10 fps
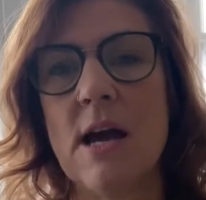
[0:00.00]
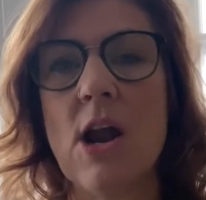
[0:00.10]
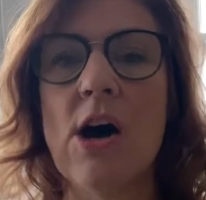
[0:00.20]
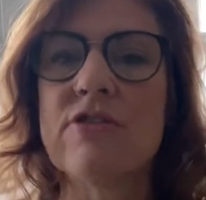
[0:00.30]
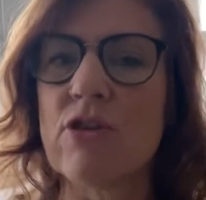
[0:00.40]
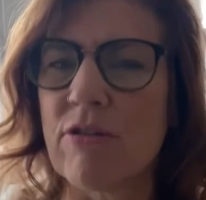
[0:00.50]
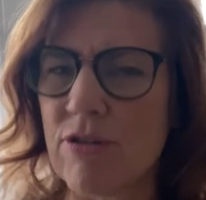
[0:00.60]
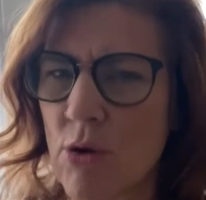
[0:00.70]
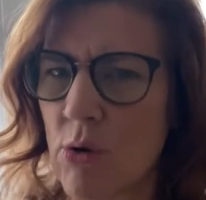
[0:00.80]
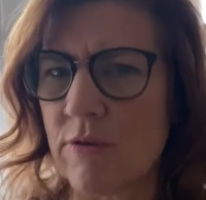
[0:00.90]
and after a
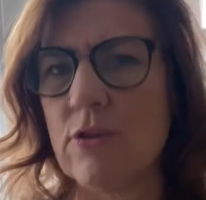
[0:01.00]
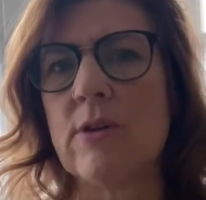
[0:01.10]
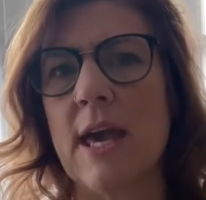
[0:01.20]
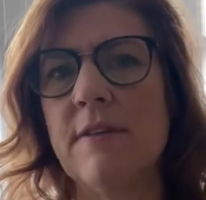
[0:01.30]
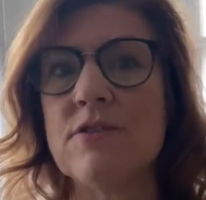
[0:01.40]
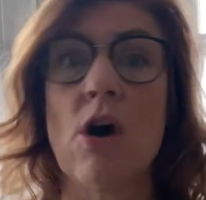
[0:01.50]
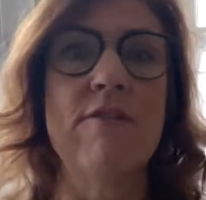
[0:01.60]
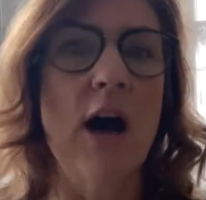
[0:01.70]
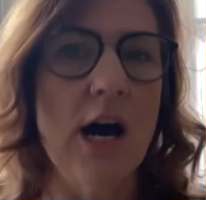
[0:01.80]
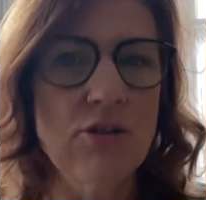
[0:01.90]
thoughtful gift
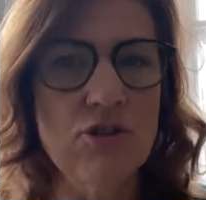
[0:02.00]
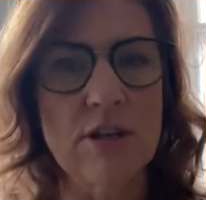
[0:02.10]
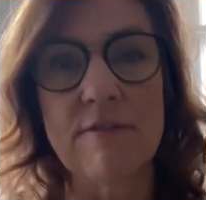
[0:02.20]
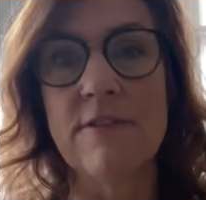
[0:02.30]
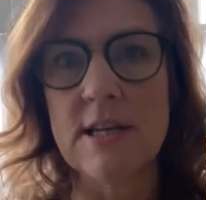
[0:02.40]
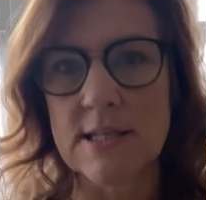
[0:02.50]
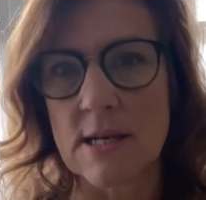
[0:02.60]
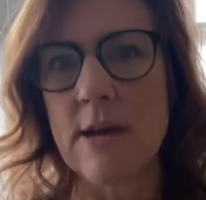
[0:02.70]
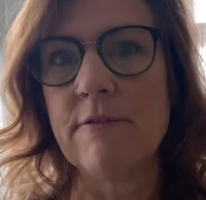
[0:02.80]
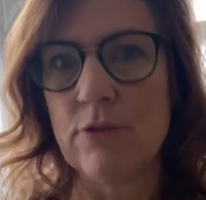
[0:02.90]
of 100
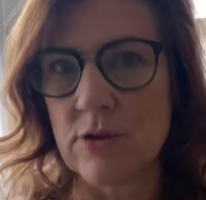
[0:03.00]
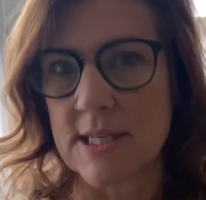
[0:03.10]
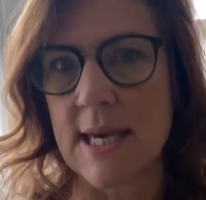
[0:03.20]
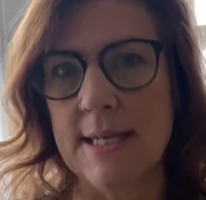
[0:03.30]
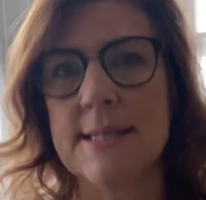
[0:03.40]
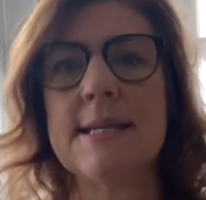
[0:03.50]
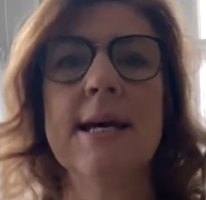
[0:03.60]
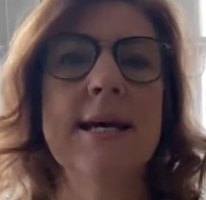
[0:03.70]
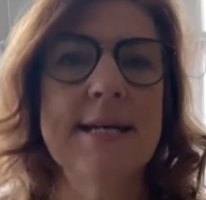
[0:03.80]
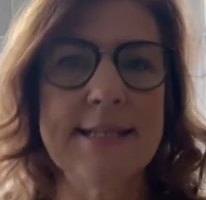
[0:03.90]
Philistine foreskins,
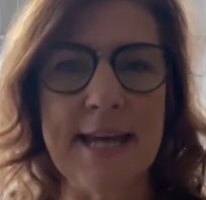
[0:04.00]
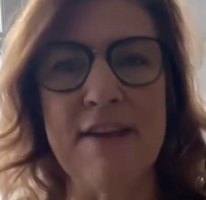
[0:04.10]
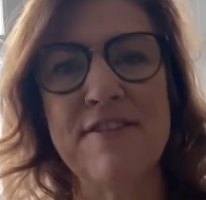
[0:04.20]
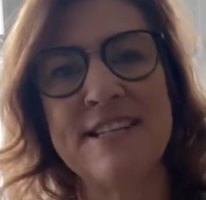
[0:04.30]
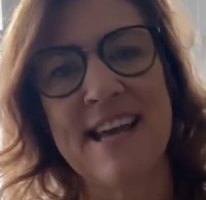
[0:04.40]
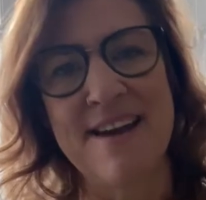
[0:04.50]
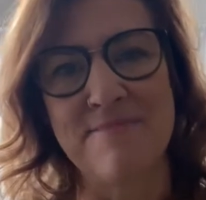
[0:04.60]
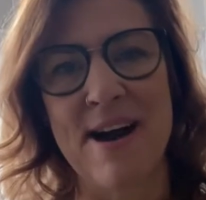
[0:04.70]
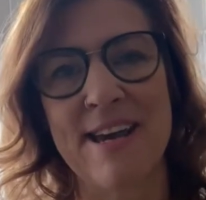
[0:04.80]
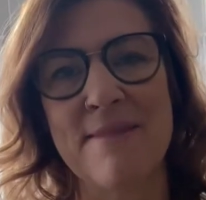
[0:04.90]
David and
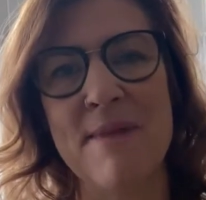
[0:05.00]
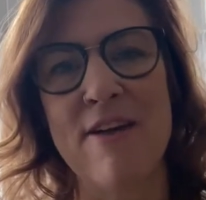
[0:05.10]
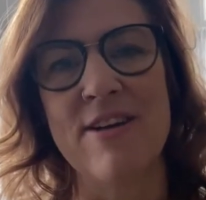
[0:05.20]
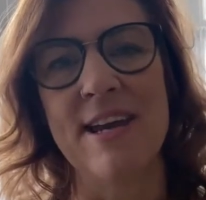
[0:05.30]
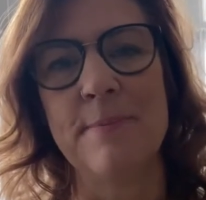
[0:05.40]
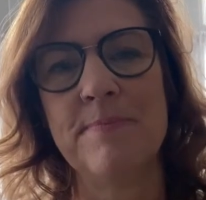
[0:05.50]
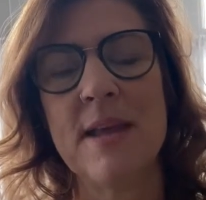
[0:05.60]
Micah marry.